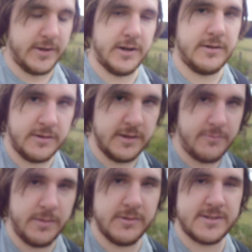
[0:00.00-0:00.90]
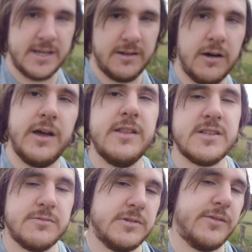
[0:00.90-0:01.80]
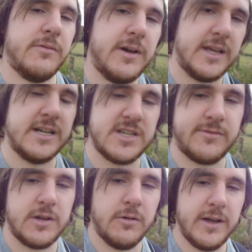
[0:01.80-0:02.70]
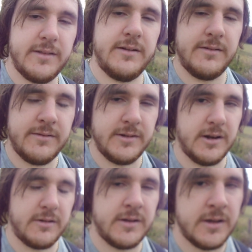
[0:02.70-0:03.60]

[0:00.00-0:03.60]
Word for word: you know, if people are saying, oh, this is the definitely way you catch, you have to go here, then, you know,